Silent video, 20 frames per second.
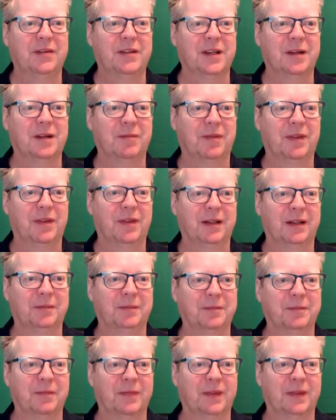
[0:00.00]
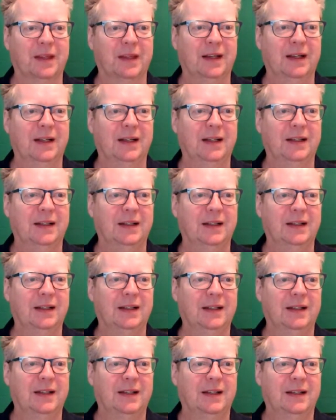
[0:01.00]
It must have something,
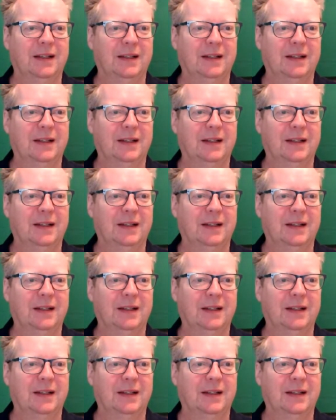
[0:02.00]
uh,